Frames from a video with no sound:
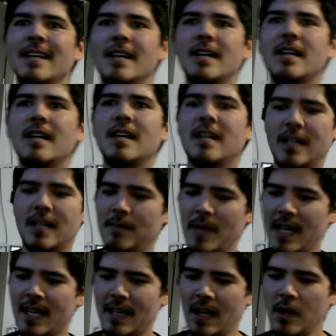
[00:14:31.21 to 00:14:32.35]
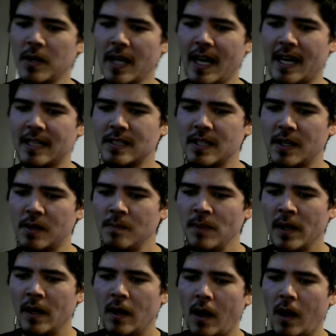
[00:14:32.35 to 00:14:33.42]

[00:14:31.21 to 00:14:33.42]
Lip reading: Oh, man. Okay. So